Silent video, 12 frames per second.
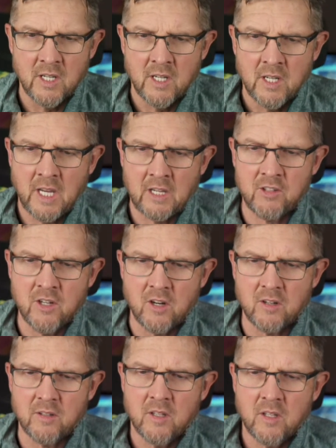It's
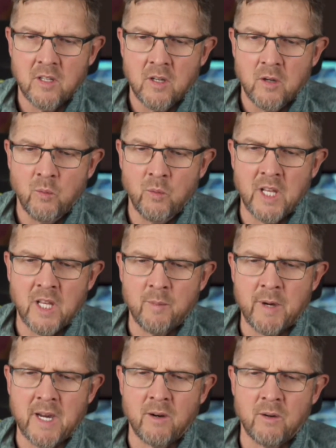not really
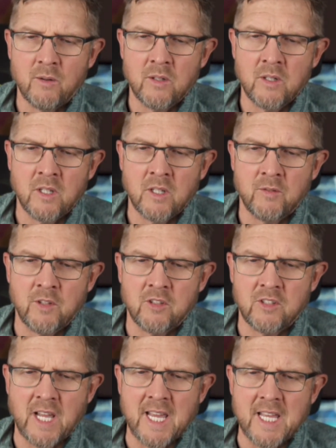about if you
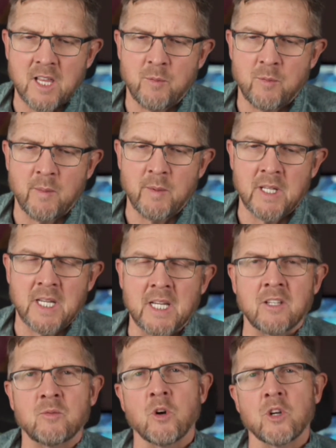stay in the Premier League.
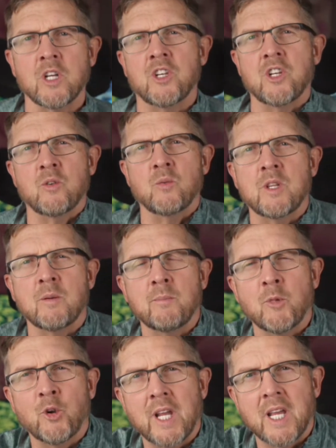It's what you do with the
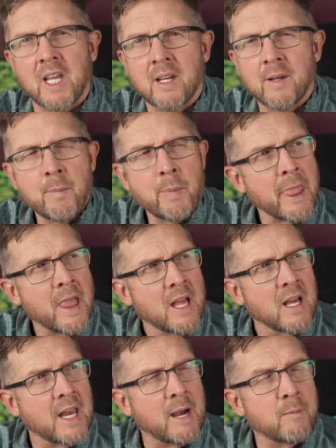money
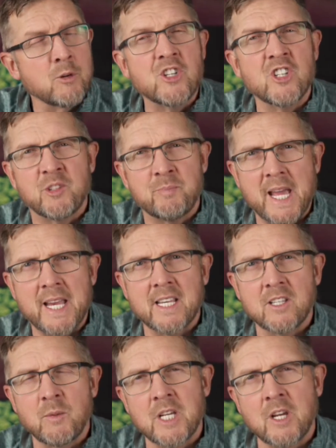and how much you
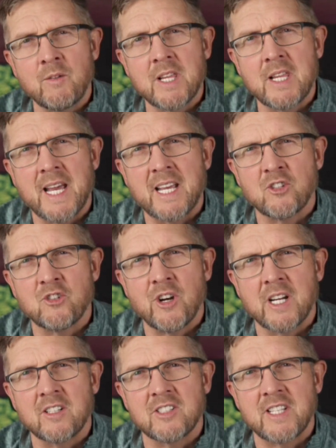spend when you're in there to
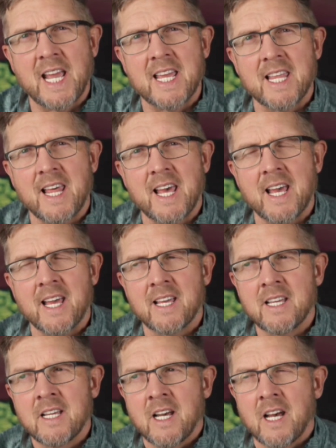try and stay in there.
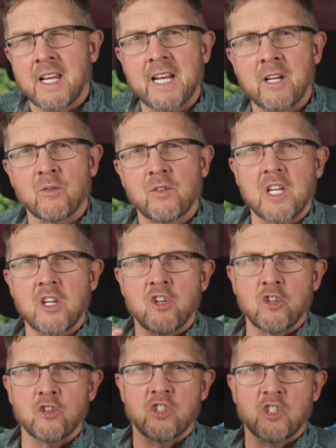And I don't think you
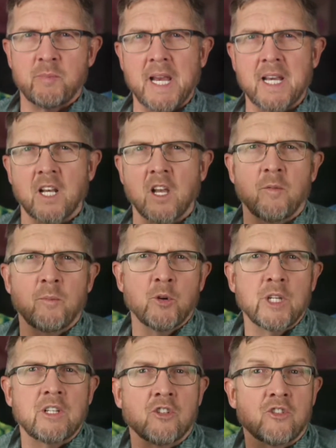should spend a lot of
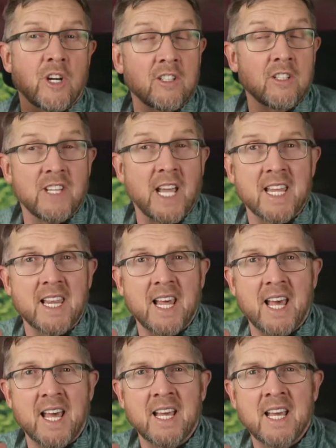money to try and stay in
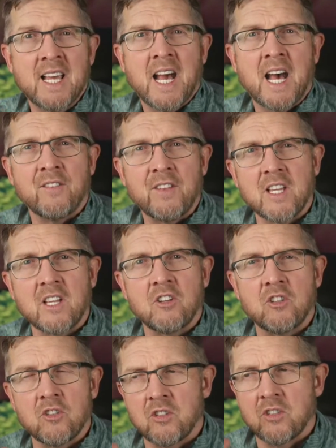there. I think you
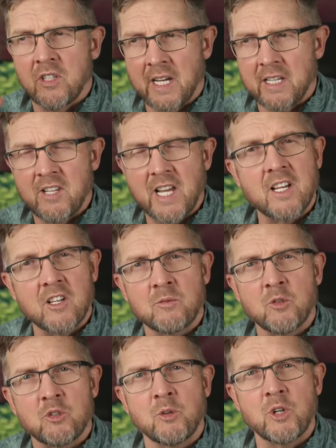should take as
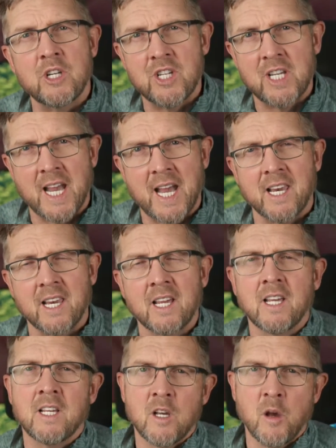much money as you can
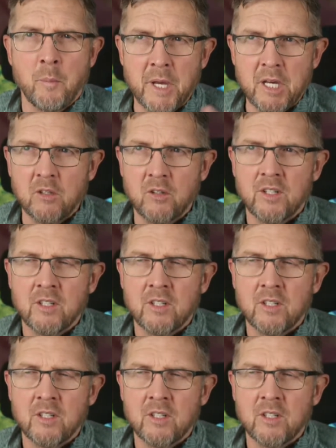and build,